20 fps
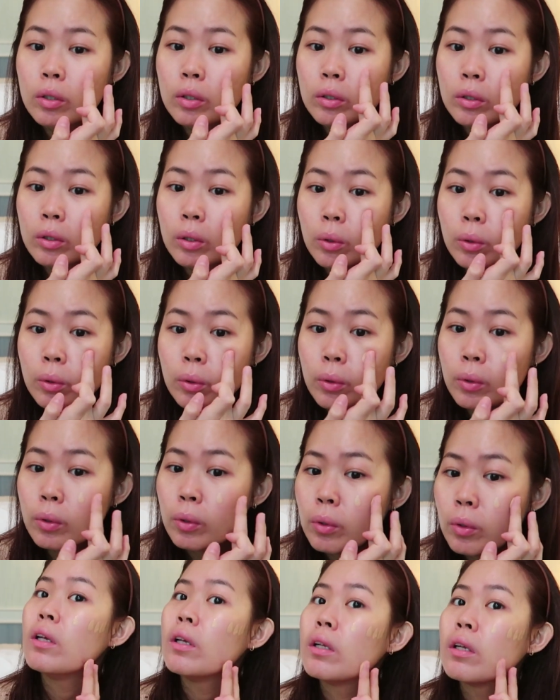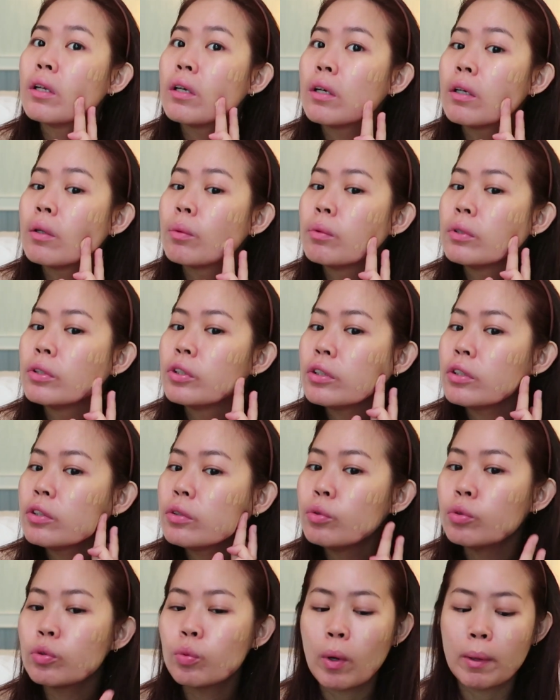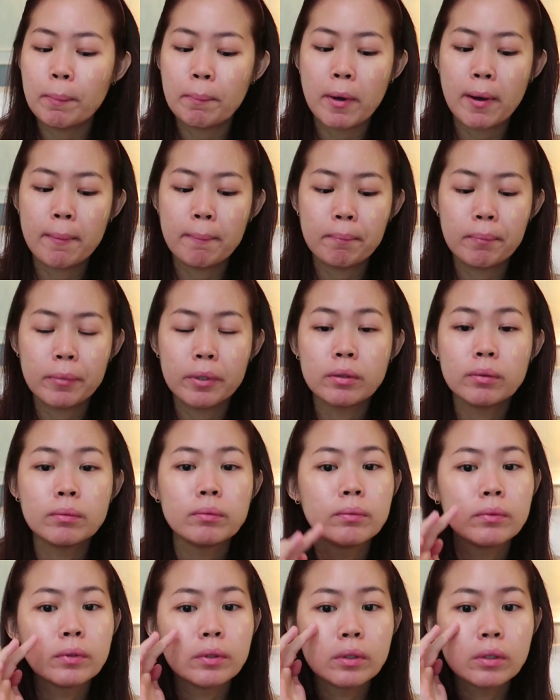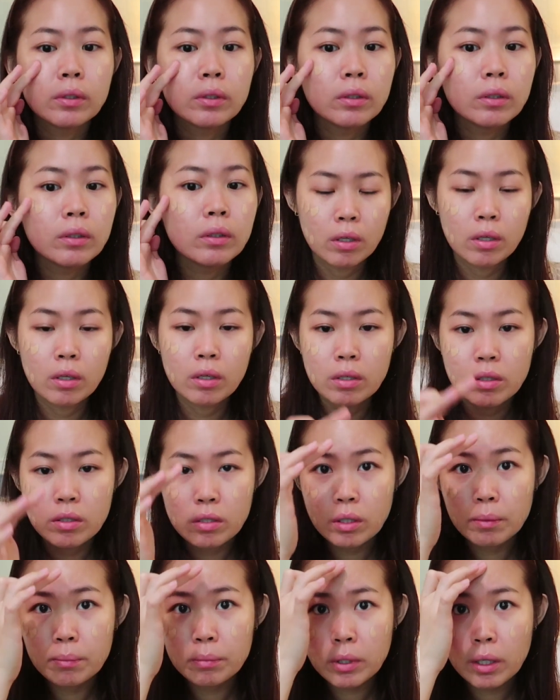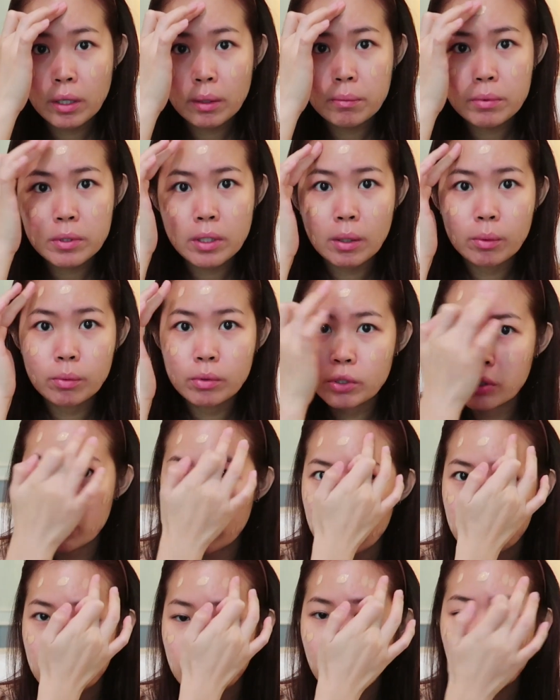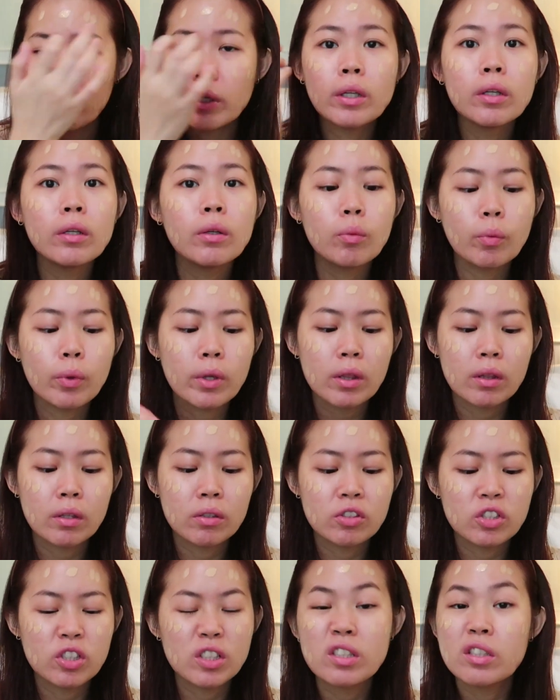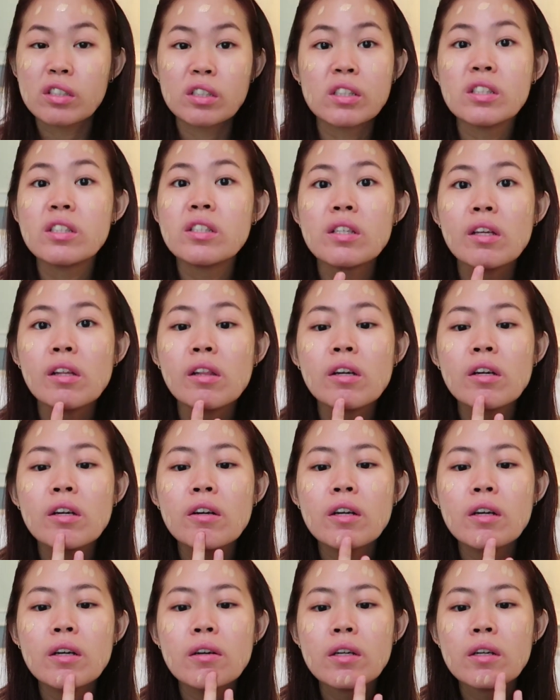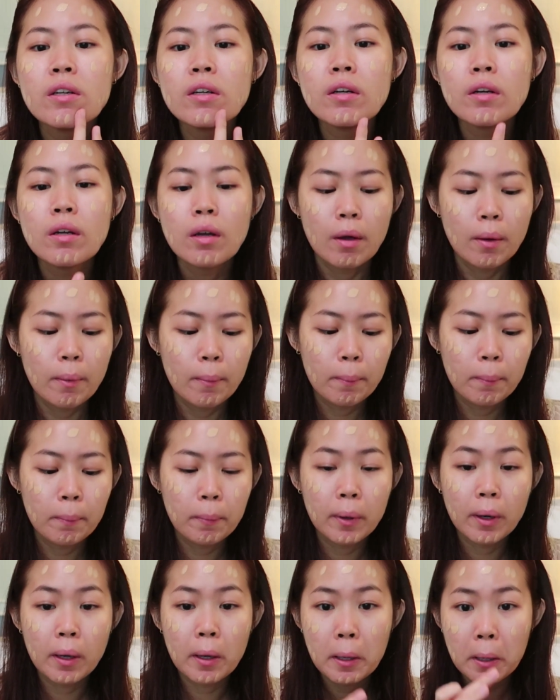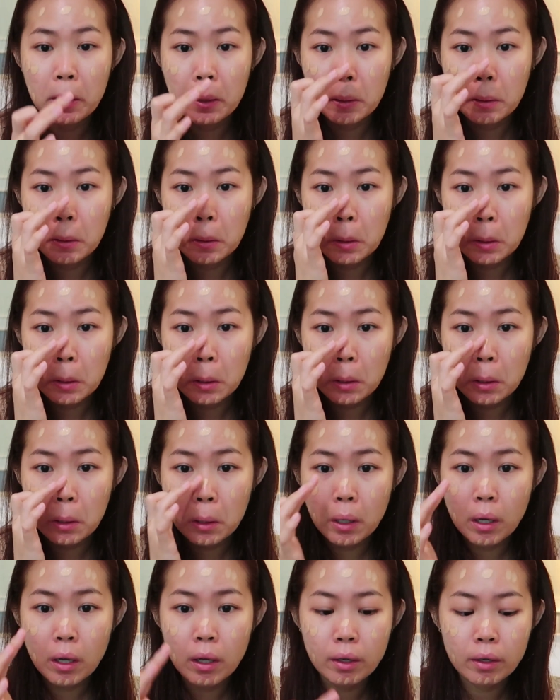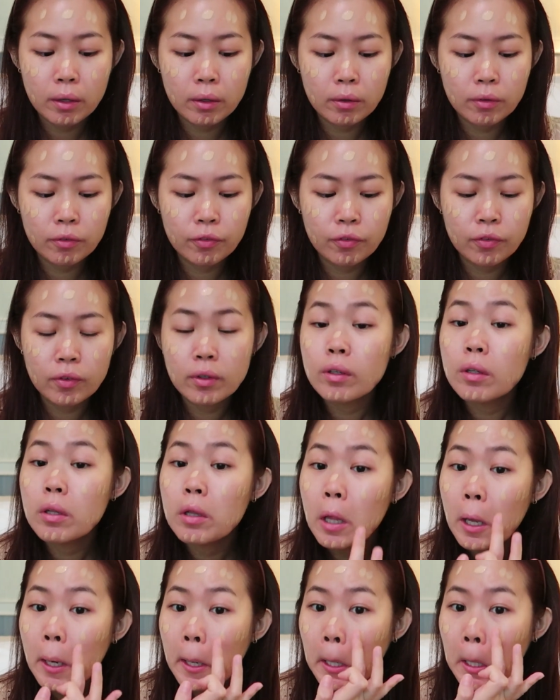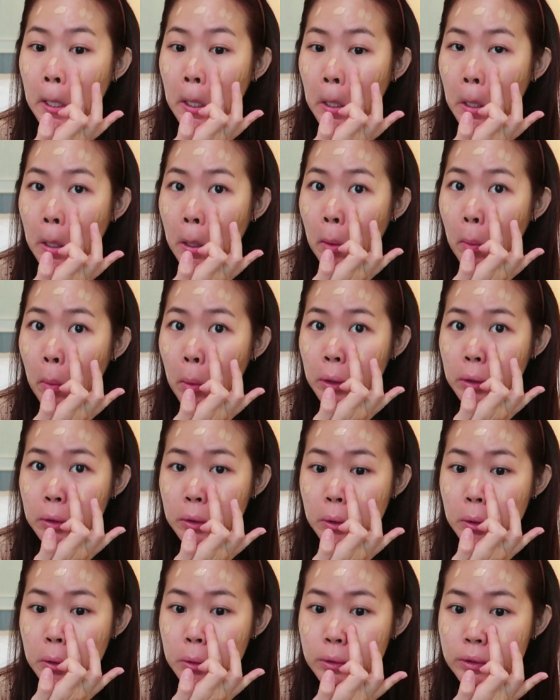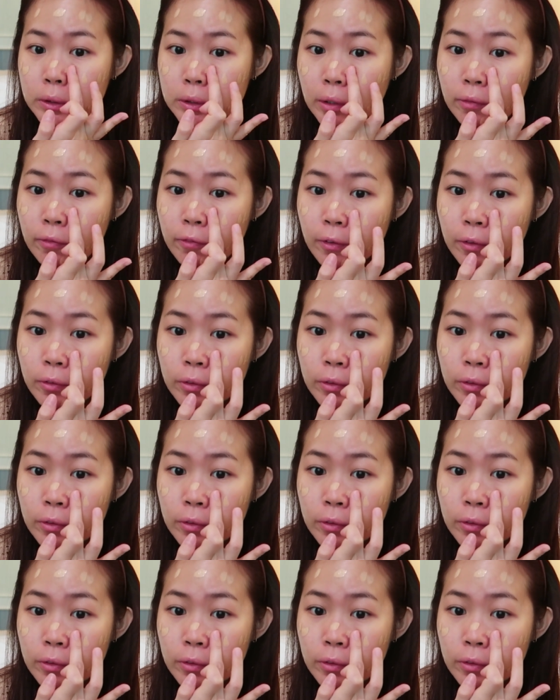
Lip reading: glow, and I will just use one pump. Sometimes I would just go in with just concealer, but I feel like I want to use some